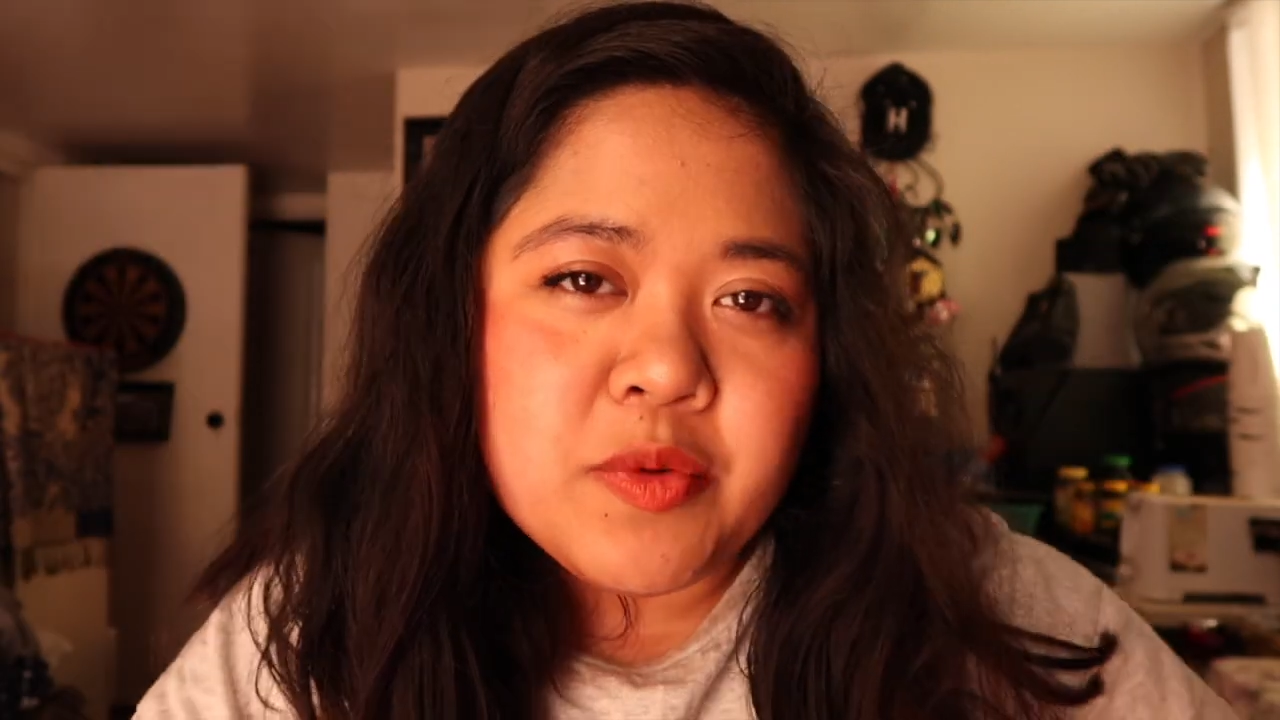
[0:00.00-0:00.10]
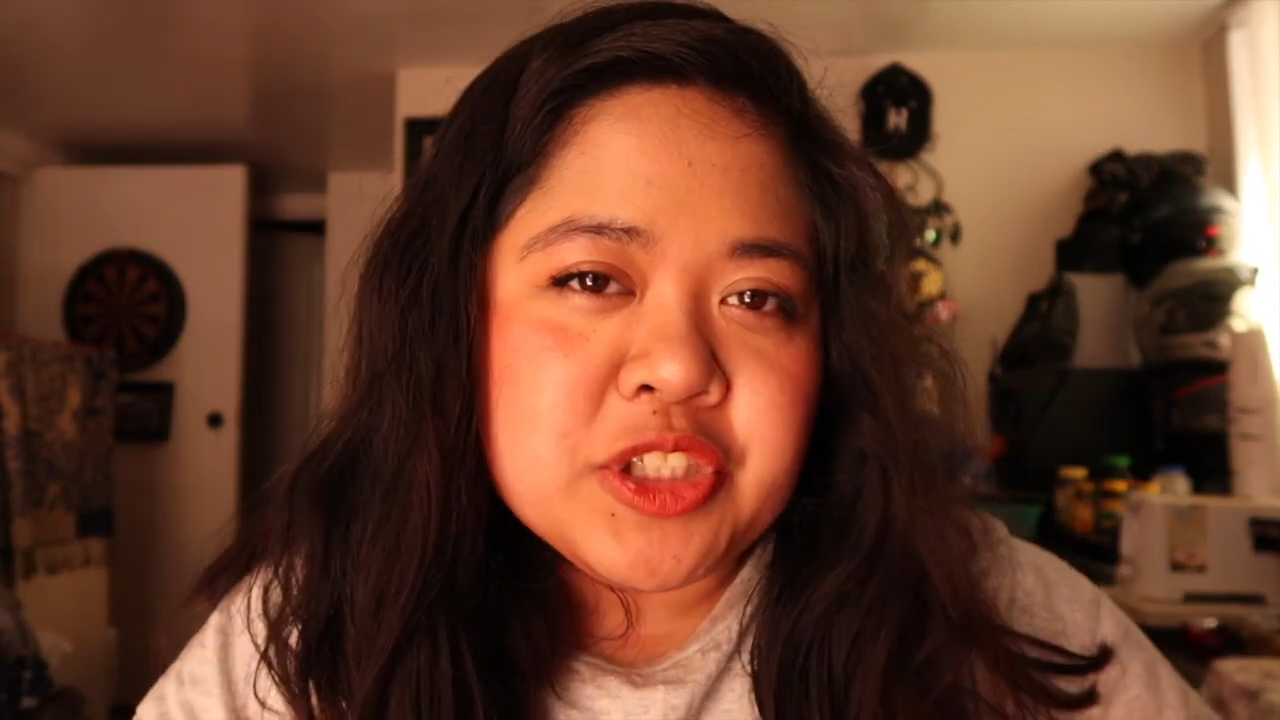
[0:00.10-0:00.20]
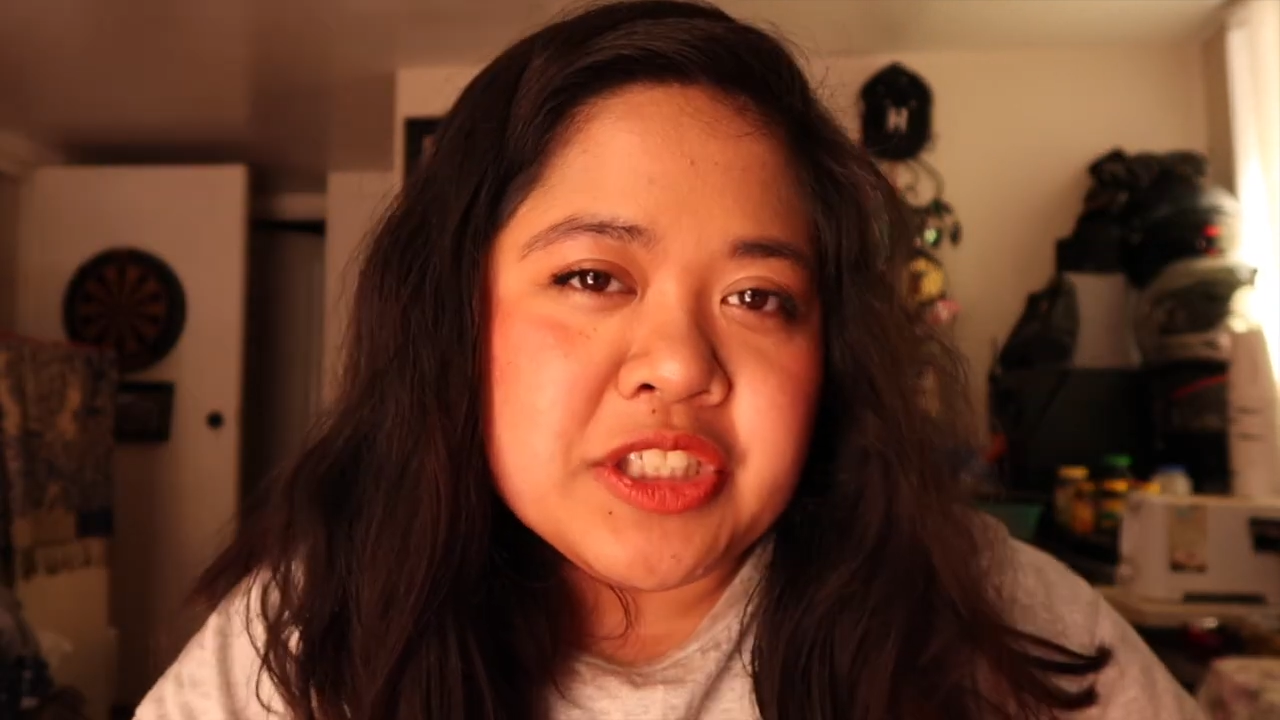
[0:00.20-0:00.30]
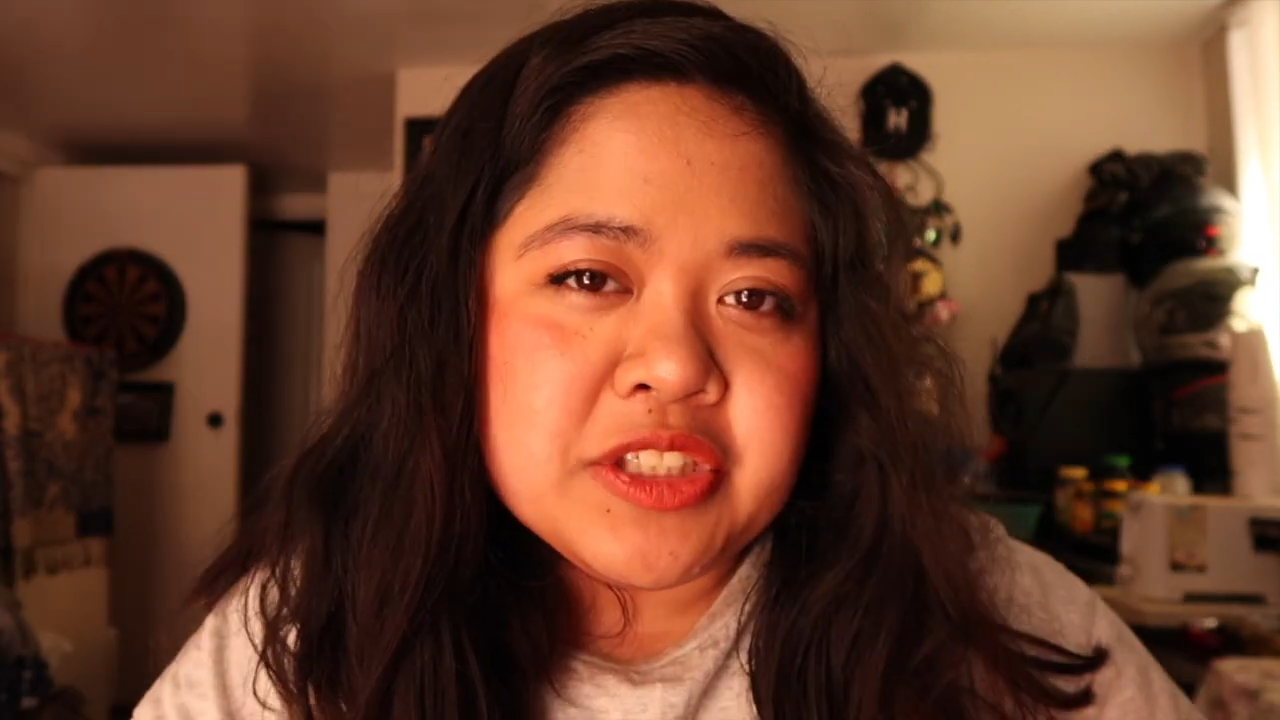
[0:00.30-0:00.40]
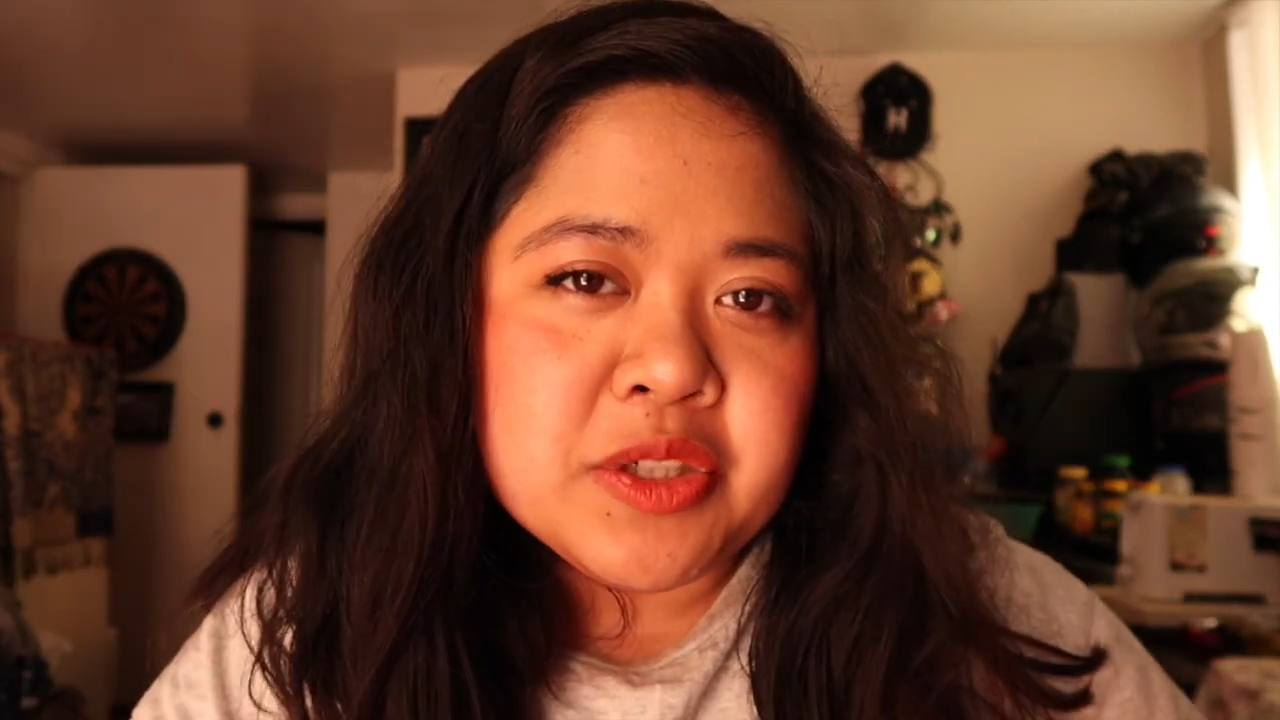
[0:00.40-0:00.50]

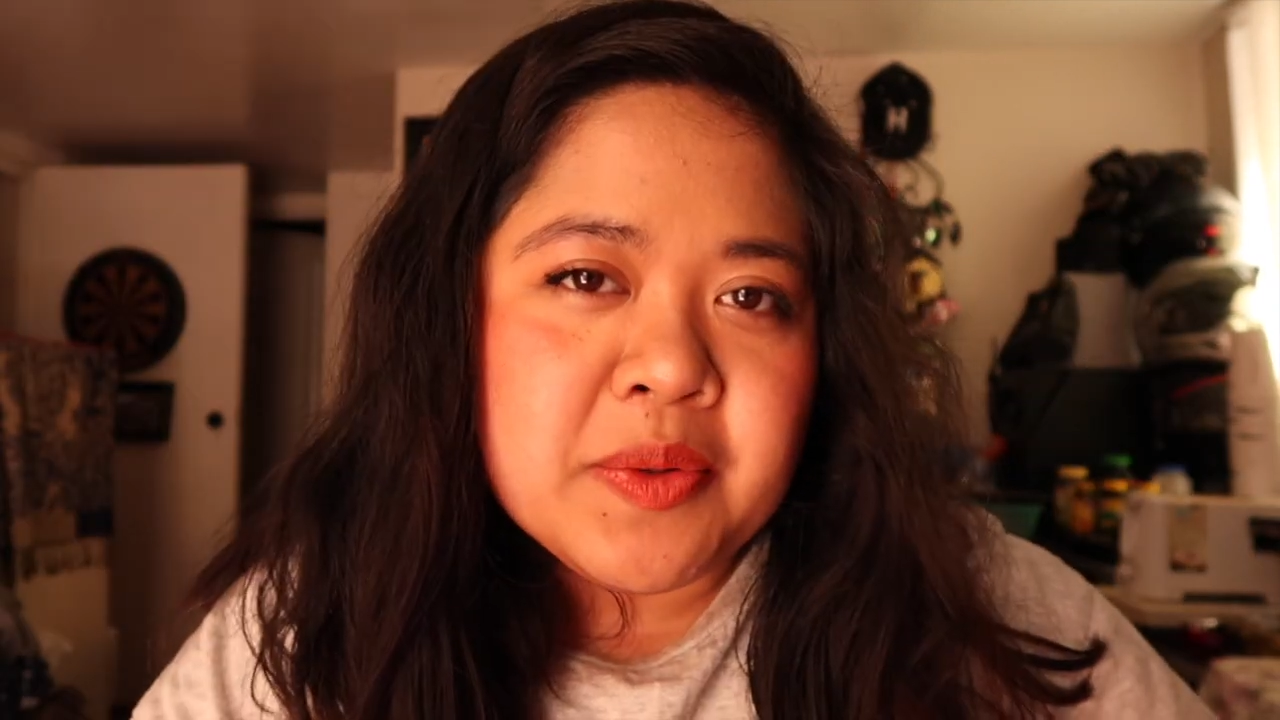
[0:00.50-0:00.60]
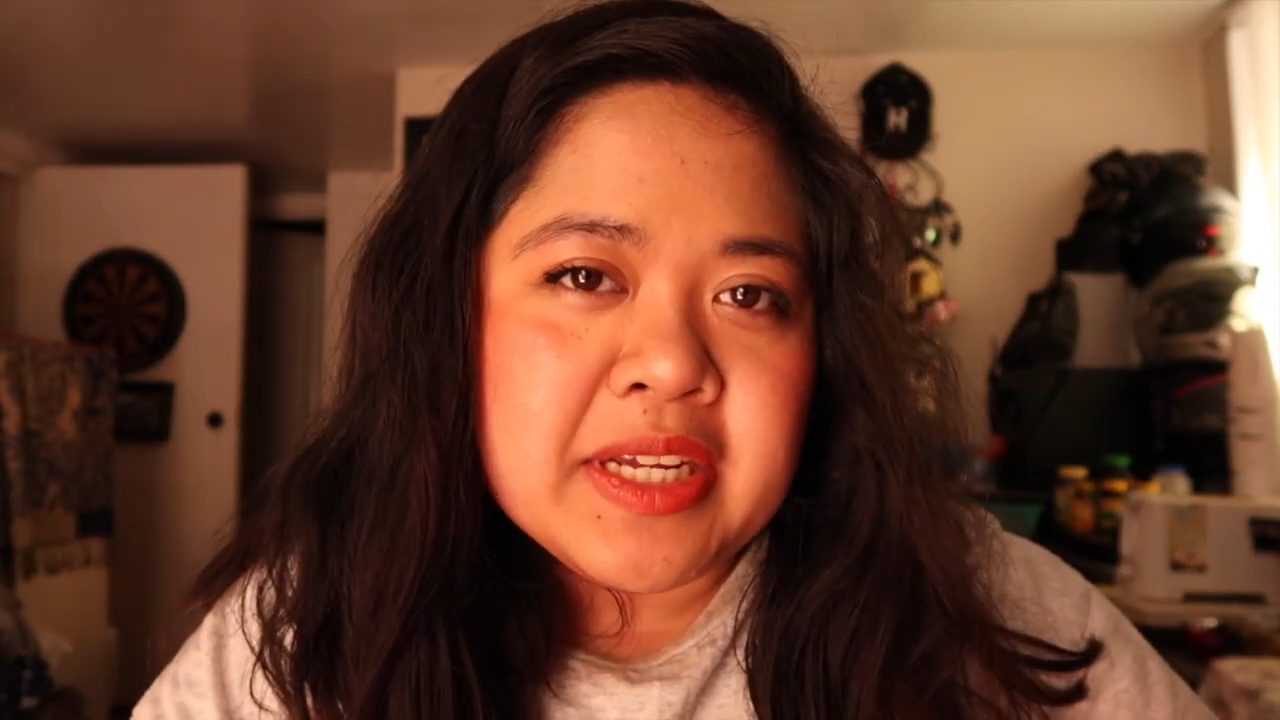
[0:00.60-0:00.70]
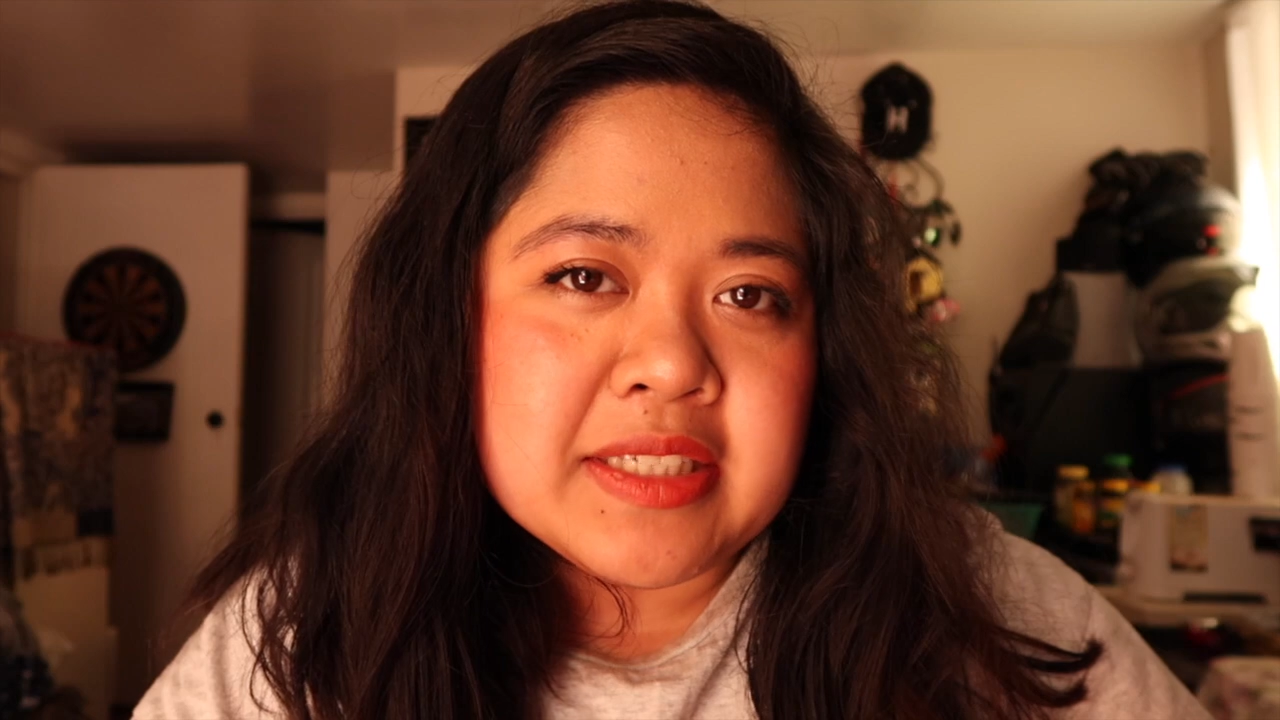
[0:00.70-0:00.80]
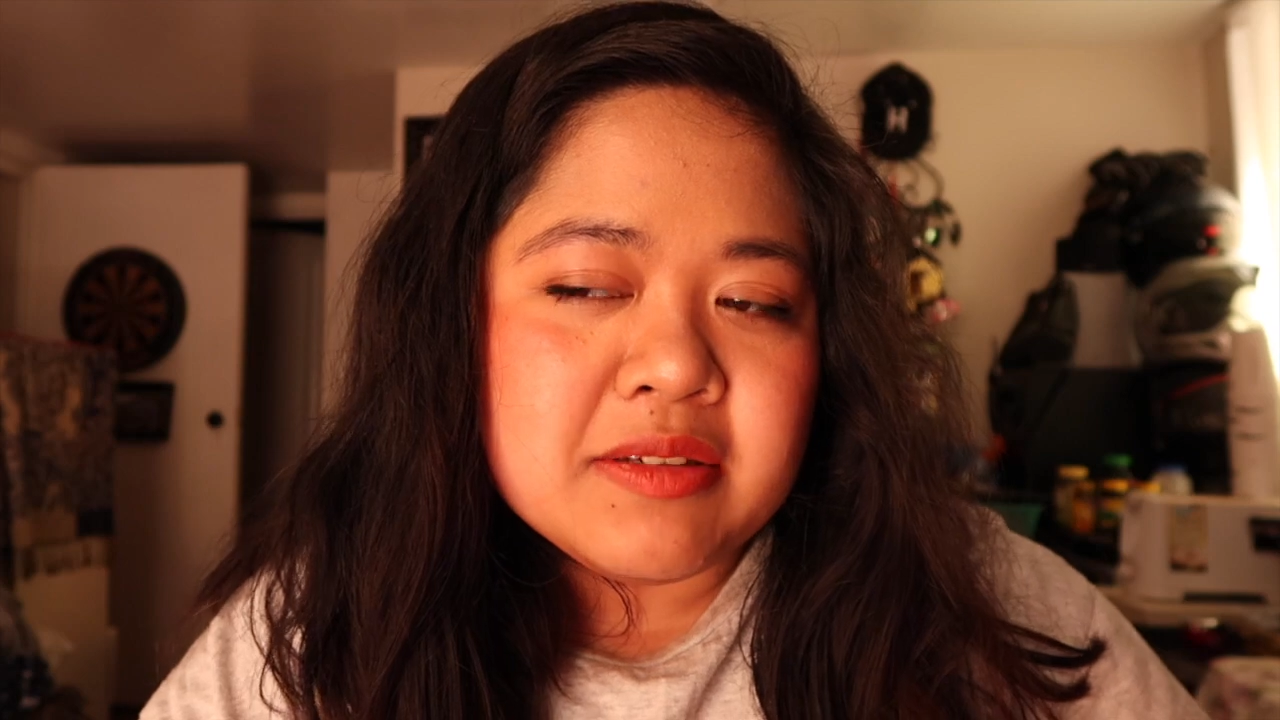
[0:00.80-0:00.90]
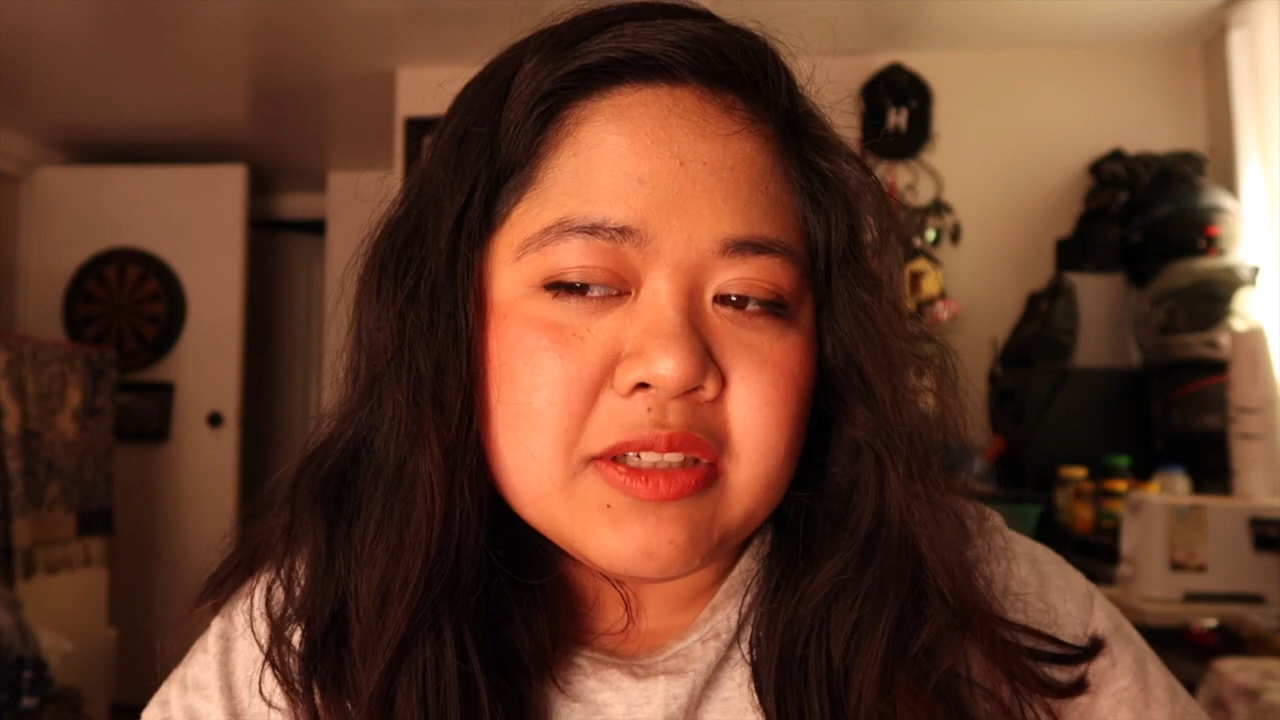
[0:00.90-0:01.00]
what she's
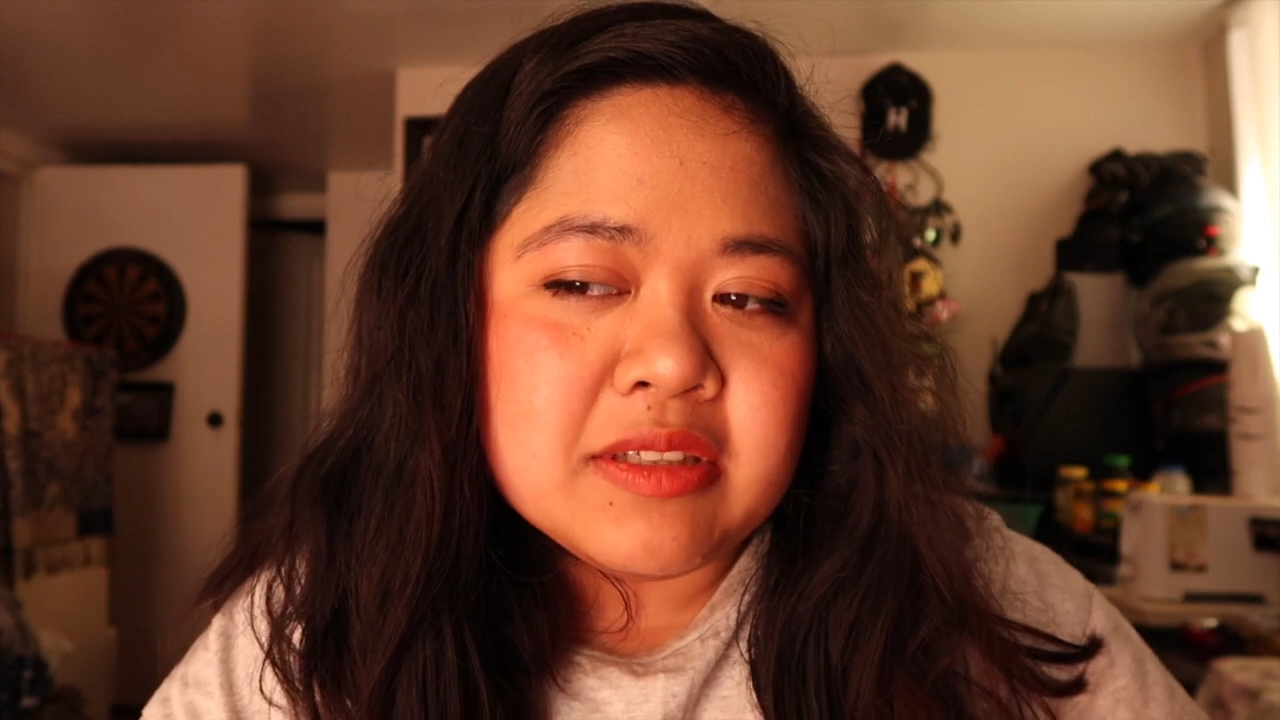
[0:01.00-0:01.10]
doing is